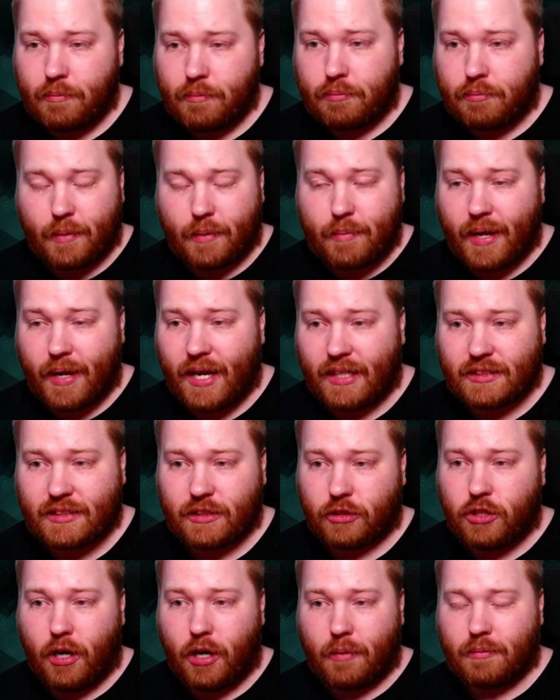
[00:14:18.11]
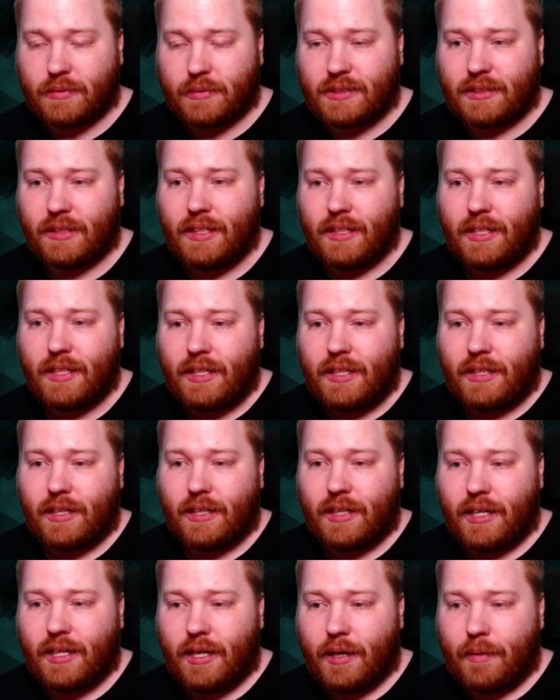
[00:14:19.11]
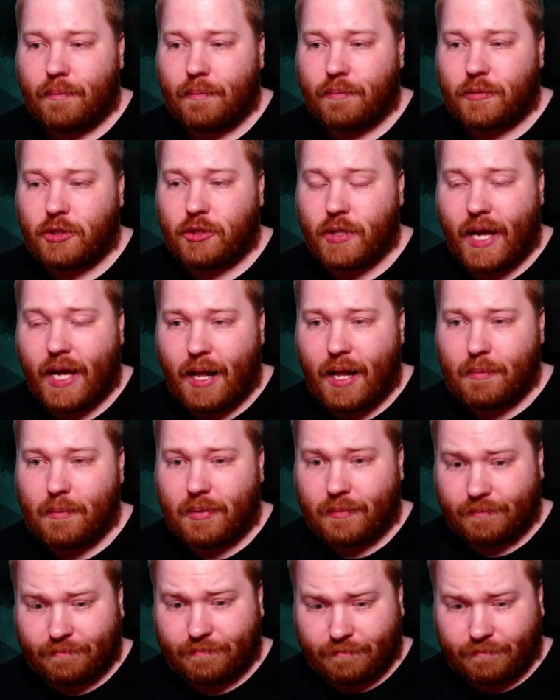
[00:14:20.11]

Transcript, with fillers: prepares and comes um, to help.